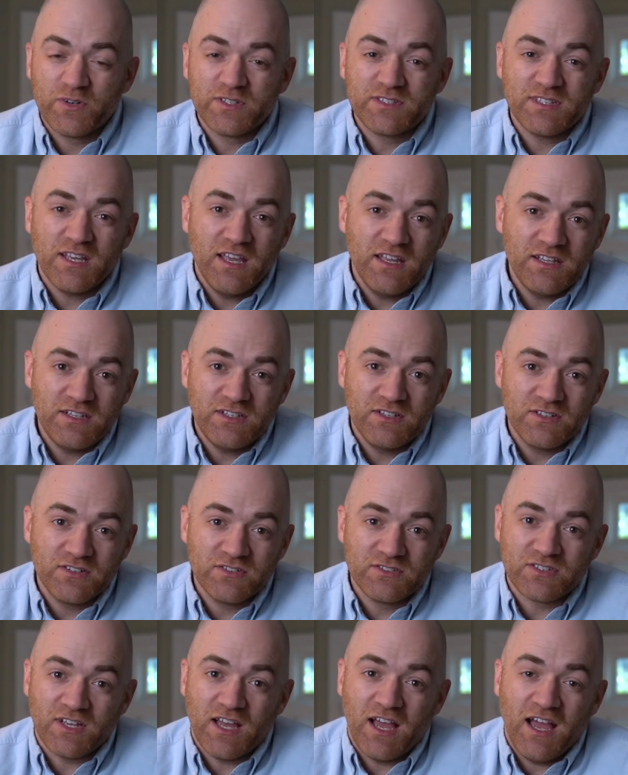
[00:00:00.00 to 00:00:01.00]
10
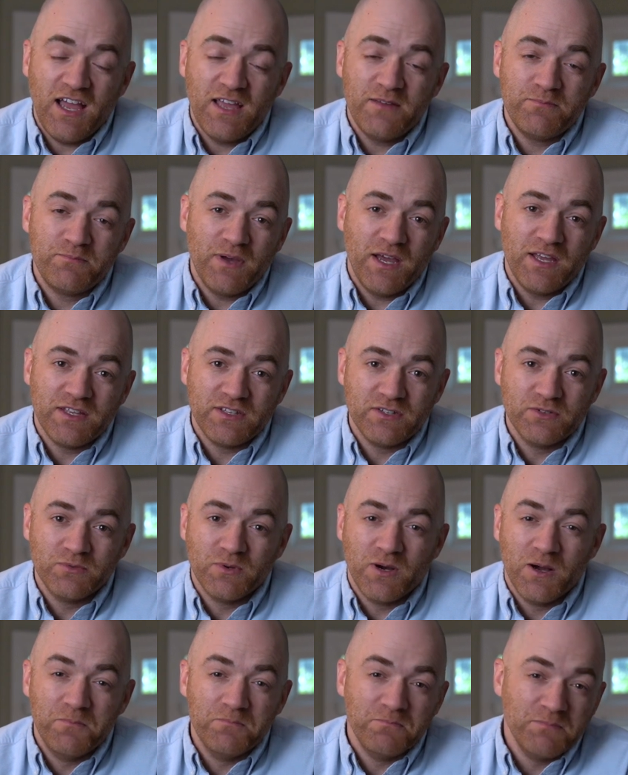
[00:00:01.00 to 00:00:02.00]
years, I bet
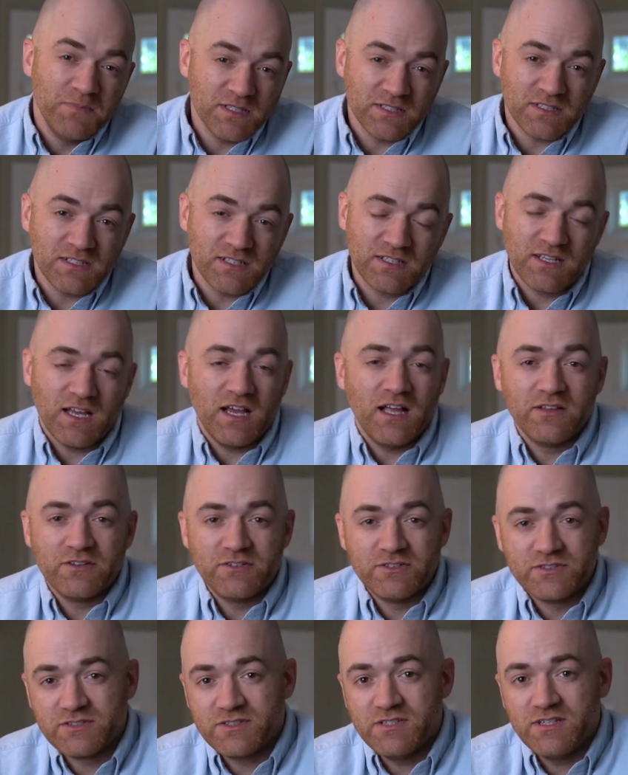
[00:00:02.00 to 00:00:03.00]
you $1 million
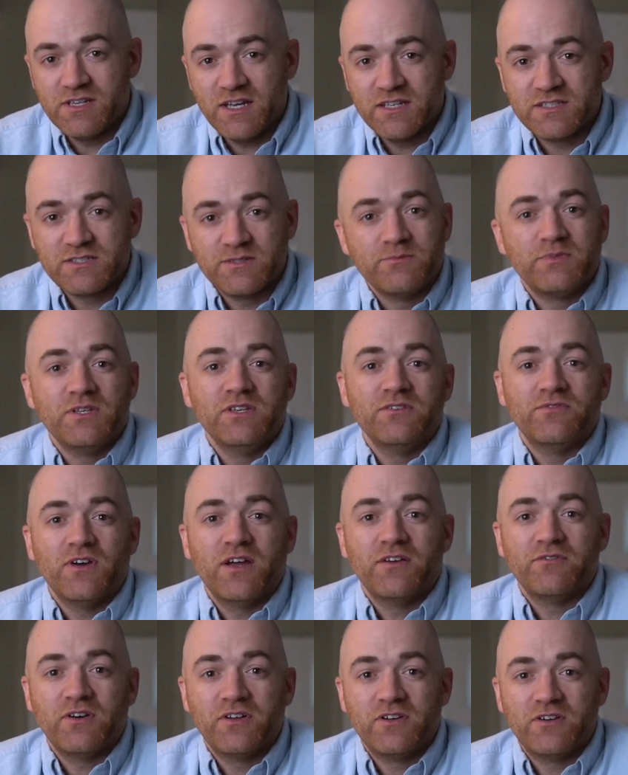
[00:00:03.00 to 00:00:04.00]
the S&P
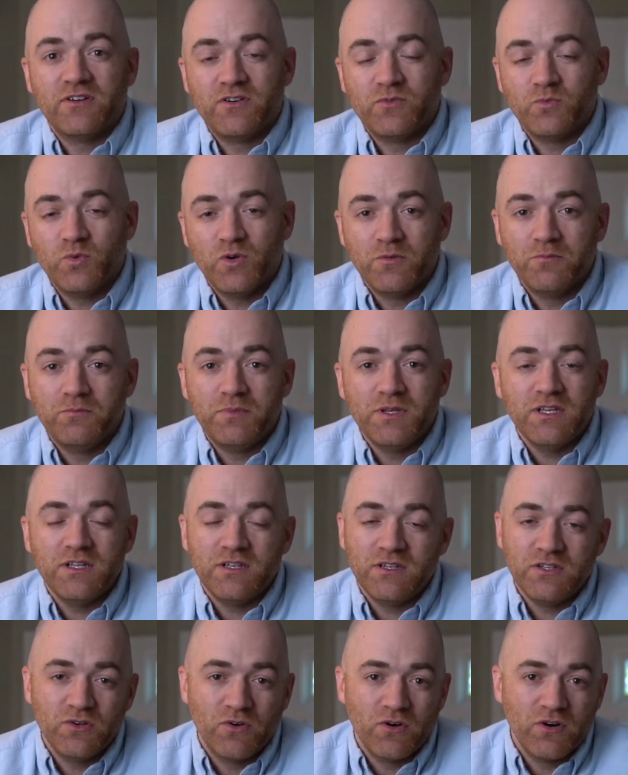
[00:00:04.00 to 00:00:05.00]
500 will
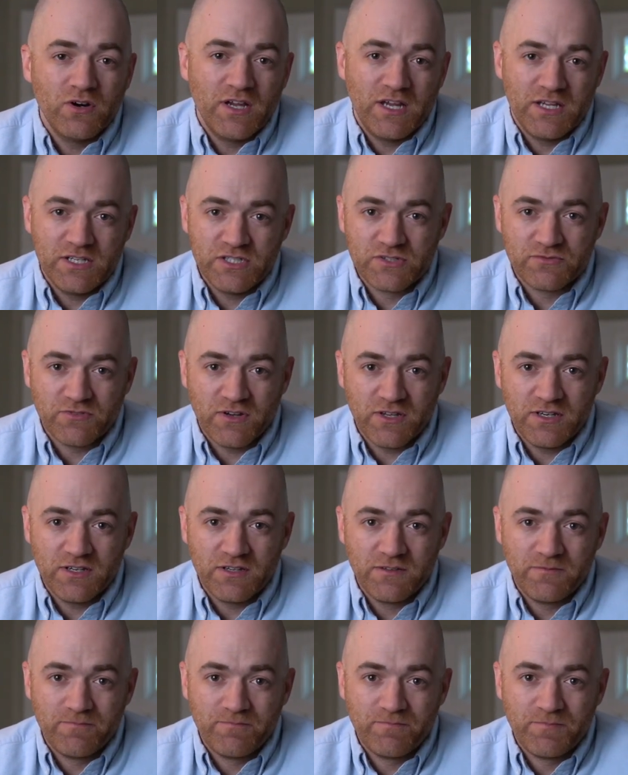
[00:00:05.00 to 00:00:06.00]
beat your hedge fund.
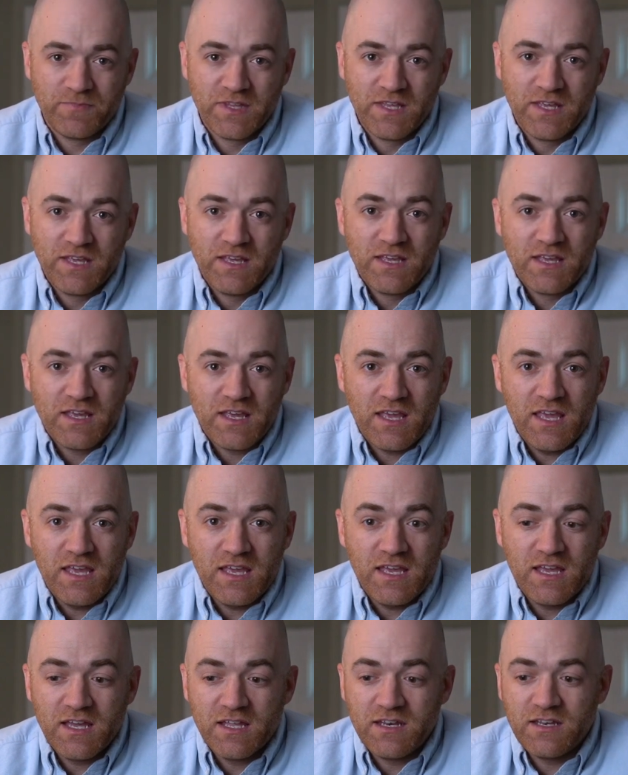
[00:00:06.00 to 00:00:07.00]

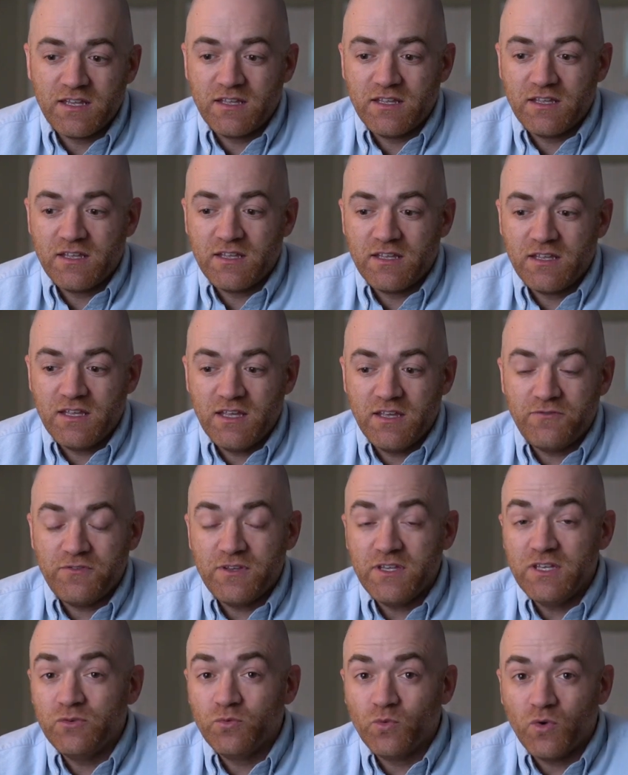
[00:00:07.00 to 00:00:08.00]
And if
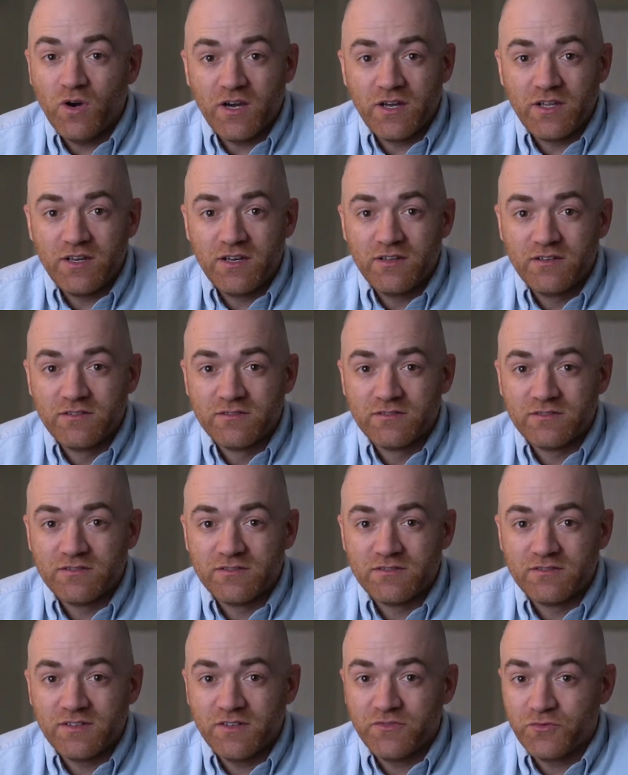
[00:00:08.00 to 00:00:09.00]
he won,
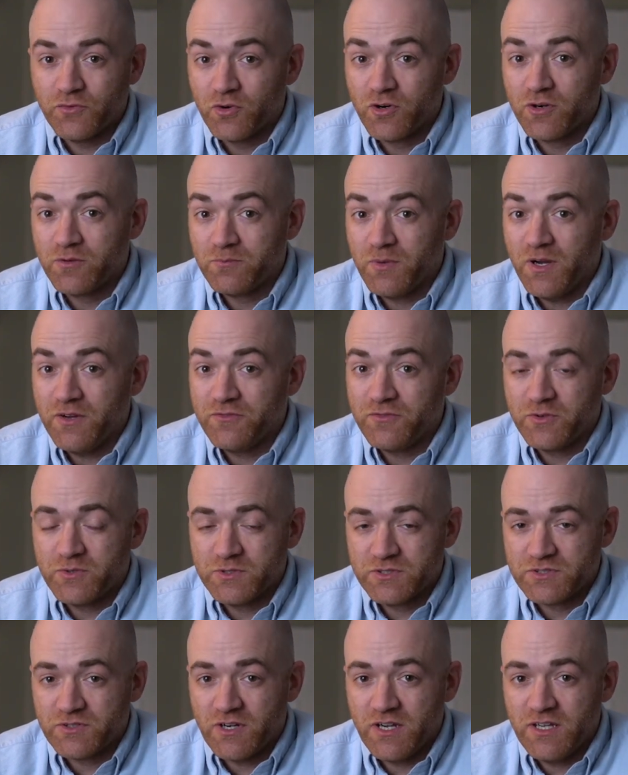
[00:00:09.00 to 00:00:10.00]
if Warren Buffett
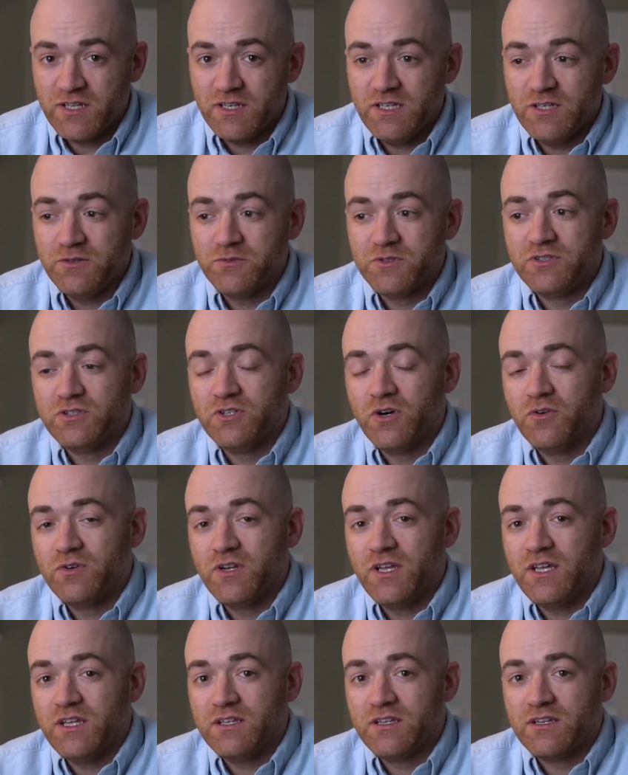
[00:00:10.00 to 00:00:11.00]
was right, he would
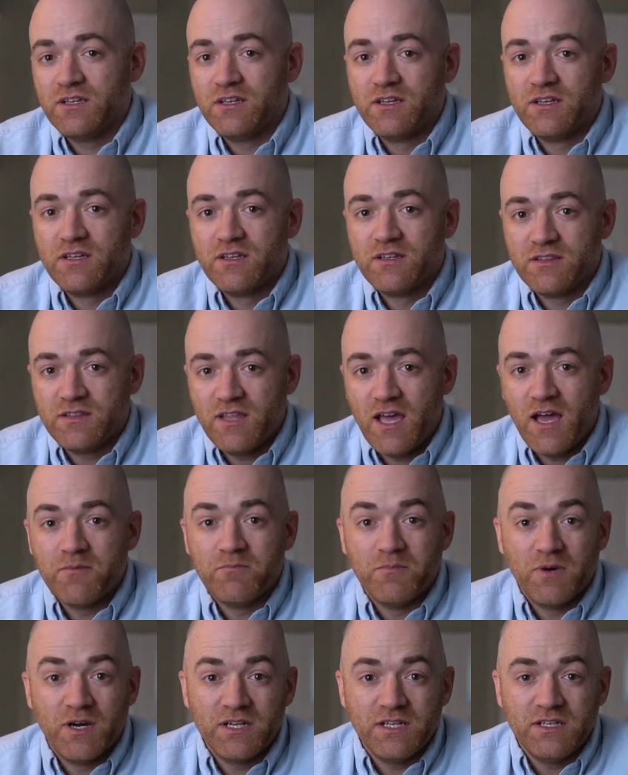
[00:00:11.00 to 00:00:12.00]
donate that
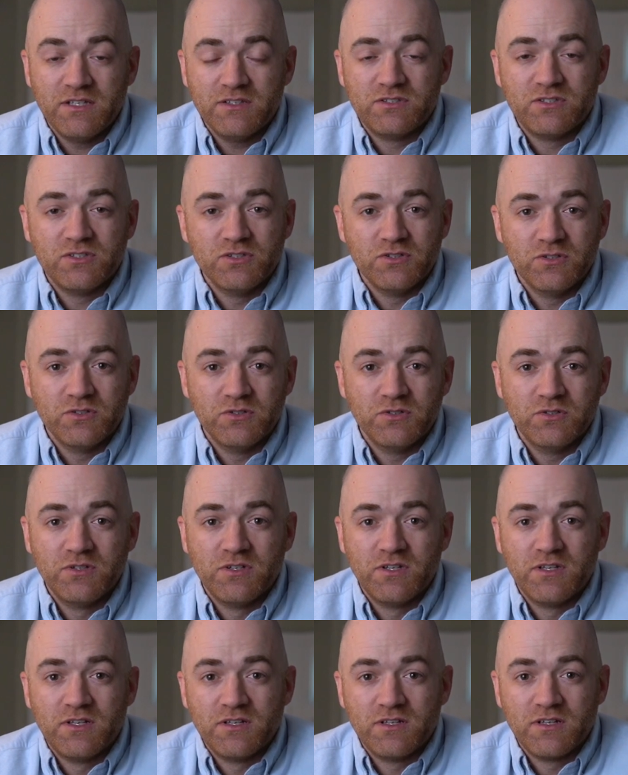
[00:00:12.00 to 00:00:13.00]
money to
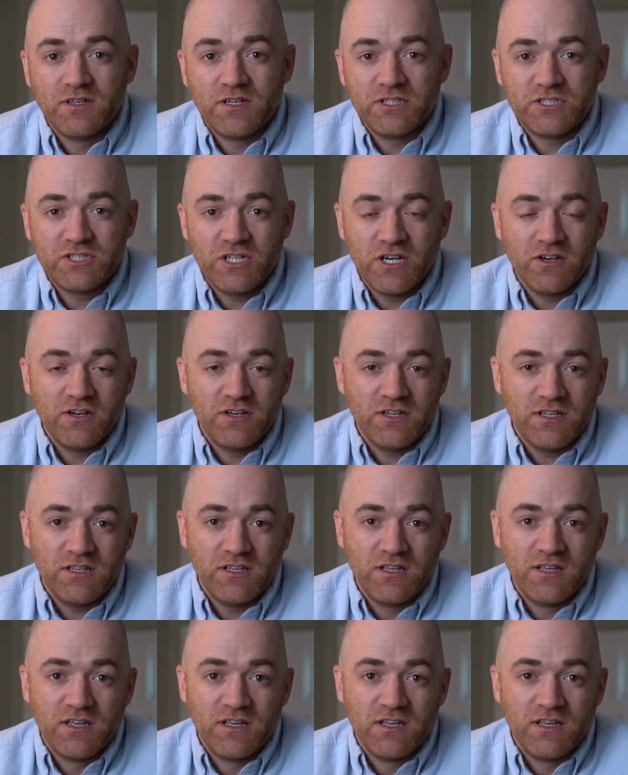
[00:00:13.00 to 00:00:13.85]
a charity.